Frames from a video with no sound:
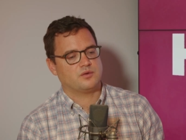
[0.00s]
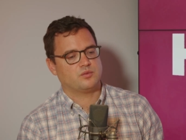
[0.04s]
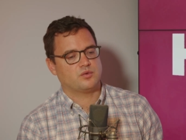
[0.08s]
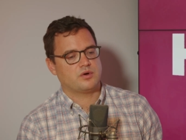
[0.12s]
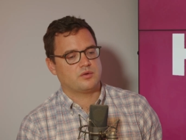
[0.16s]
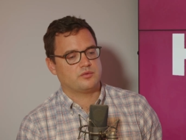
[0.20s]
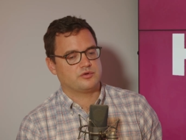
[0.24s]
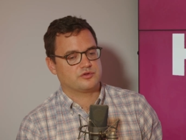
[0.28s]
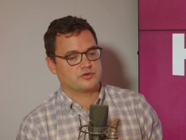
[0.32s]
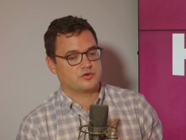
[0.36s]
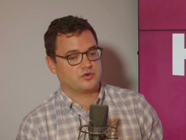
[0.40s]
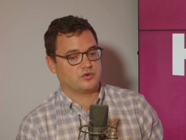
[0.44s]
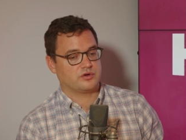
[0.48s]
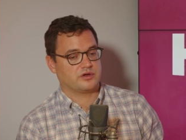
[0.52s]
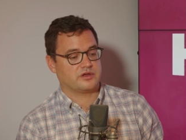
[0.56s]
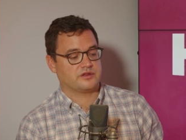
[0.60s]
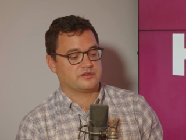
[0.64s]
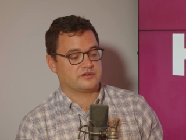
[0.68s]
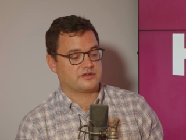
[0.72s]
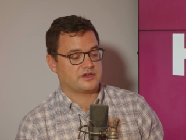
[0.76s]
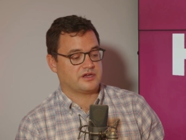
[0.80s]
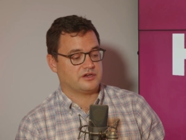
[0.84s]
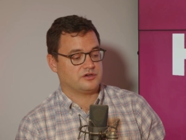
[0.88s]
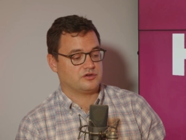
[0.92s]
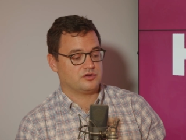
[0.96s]
And what was going
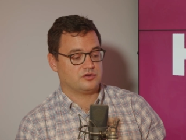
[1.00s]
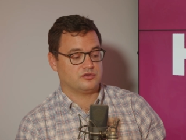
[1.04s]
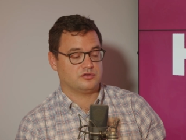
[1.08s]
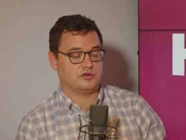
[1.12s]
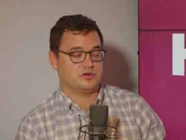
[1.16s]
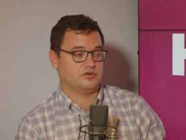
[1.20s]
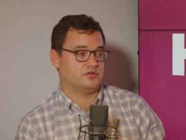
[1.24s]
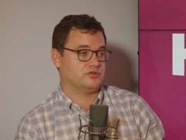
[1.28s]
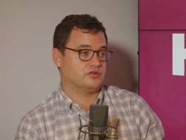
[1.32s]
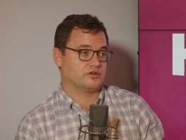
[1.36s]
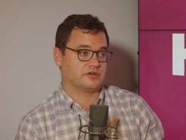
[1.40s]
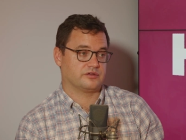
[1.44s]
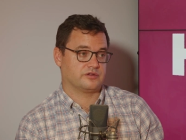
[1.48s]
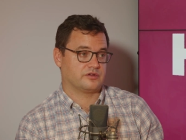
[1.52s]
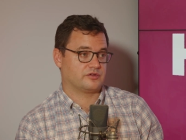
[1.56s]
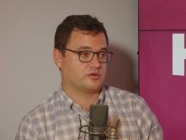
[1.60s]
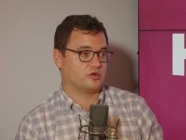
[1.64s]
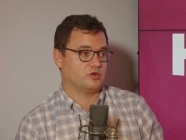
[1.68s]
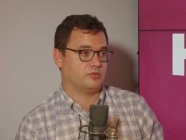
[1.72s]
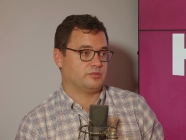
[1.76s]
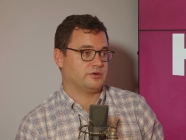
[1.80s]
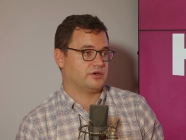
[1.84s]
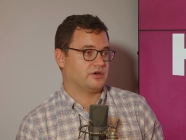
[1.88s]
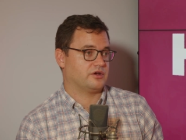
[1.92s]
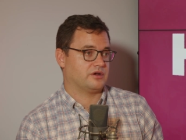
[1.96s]
inside TOLO during this
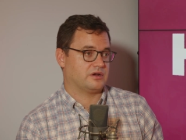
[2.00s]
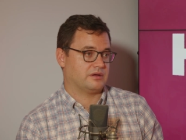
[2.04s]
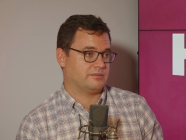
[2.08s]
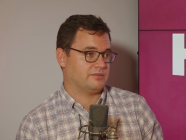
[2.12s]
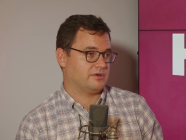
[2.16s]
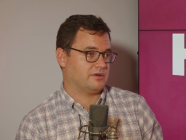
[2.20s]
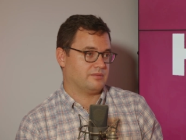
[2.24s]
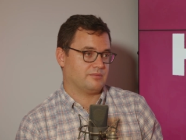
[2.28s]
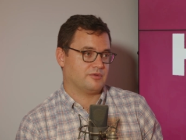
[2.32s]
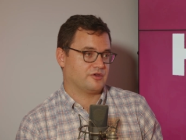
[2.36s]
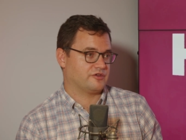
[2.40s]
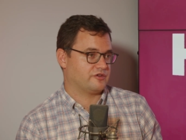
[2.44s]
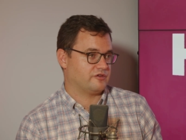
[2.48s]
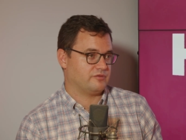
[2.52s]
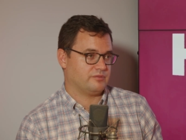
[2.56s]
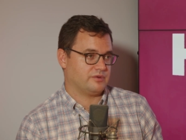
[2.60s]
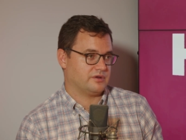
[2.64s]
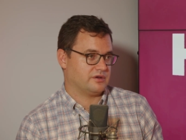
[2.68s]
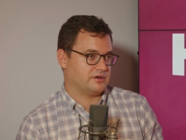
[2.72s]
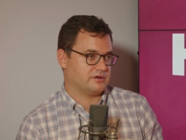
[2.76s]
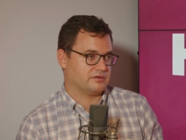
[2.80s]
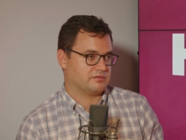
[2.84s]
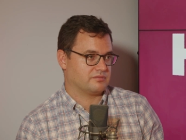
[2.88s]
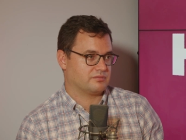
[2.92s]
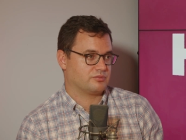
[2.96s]
whole period? It must have
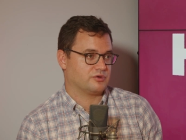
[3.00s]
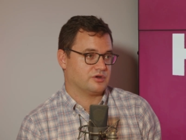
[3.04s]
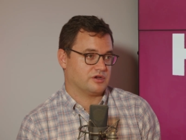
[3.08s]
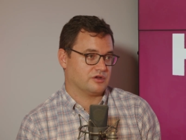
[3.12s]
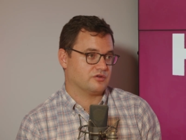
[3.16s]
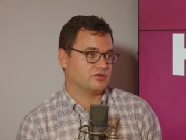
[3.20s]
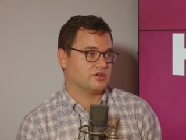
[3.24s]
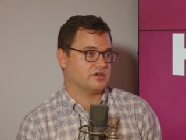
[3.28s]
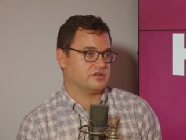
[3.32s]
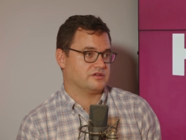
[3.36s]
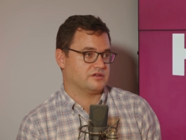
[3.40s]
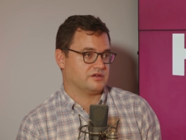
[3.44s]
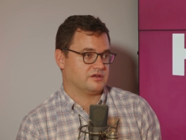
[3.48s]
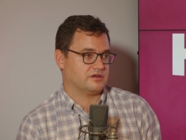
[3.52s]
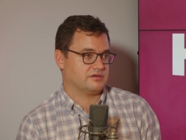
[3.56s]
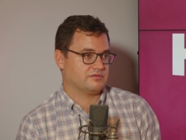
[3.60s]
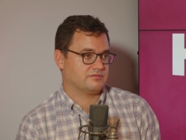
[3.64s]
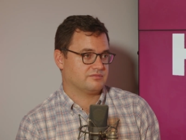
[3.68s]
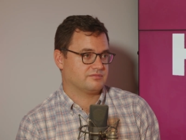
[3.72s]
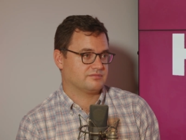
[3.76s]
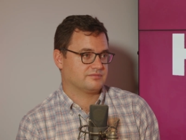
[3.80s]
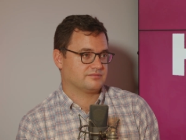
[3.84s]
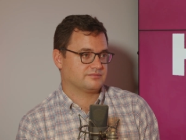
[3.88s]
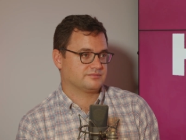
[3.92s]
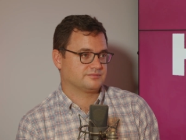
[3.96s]
been pretty crazy.
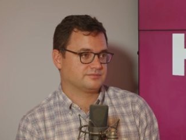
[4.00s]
